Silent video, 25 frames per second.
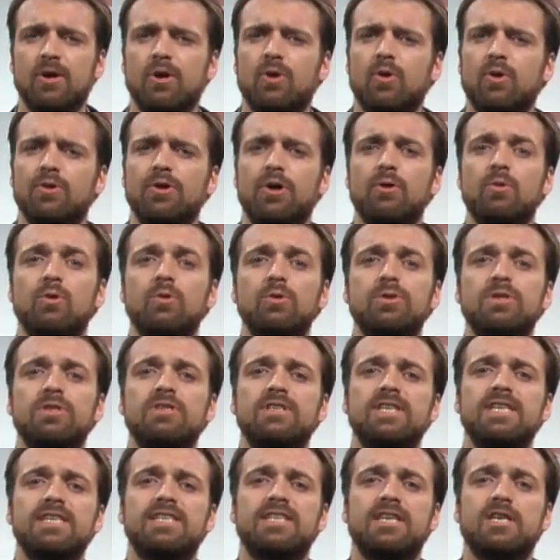Although all the
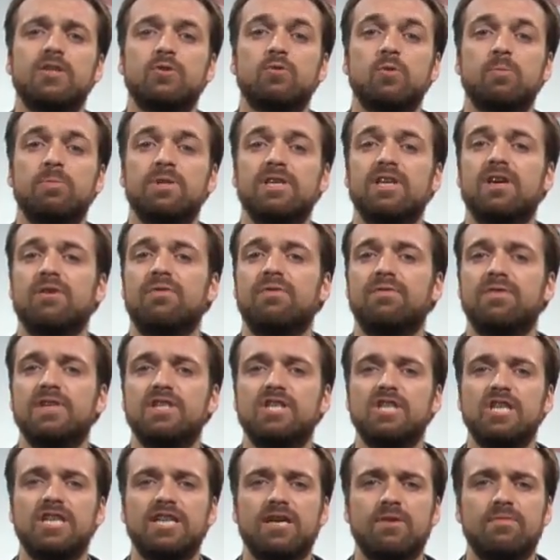details will be
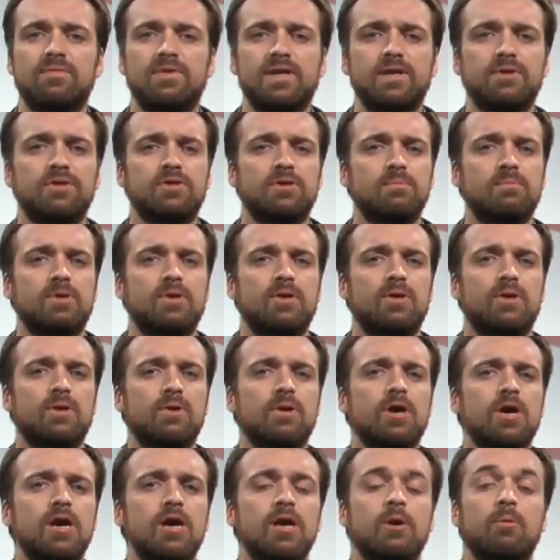officially unveiled tomorrow,
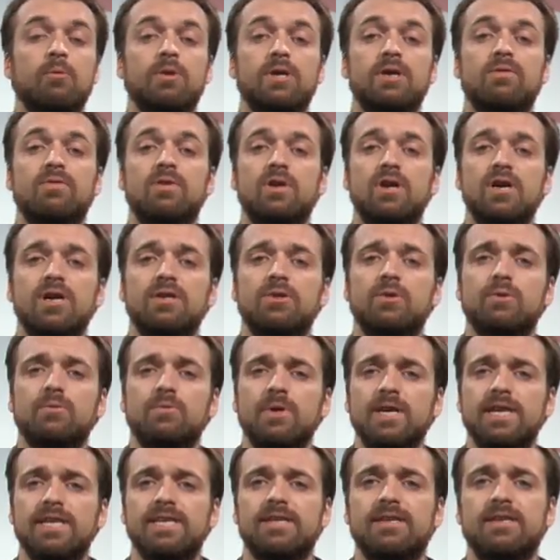we have learned
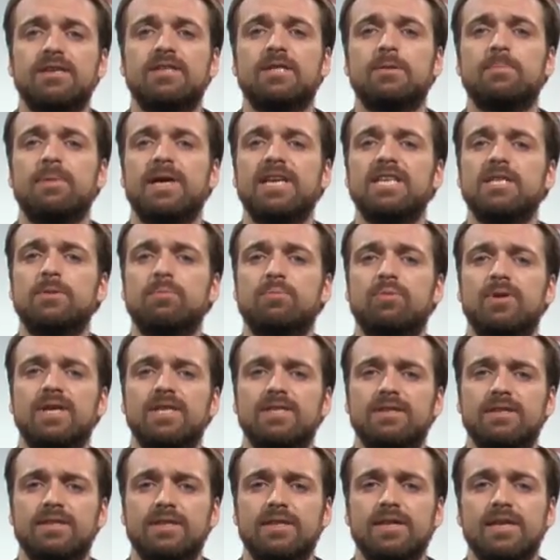already that the Spanish
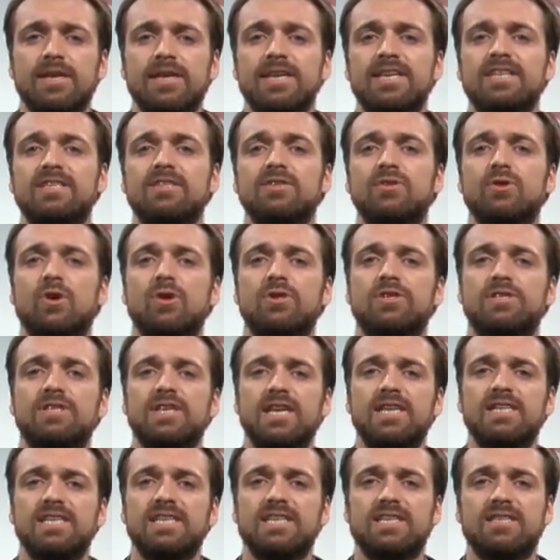president is not
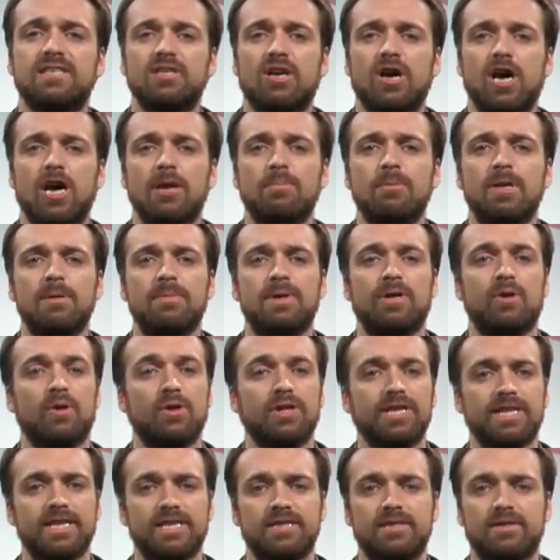setting a time limit on
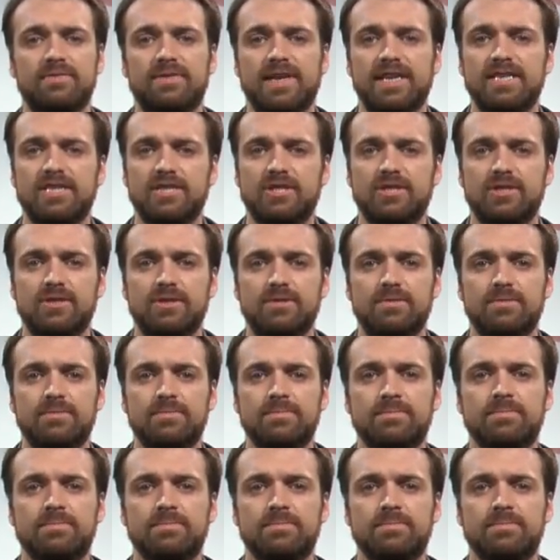the intervention.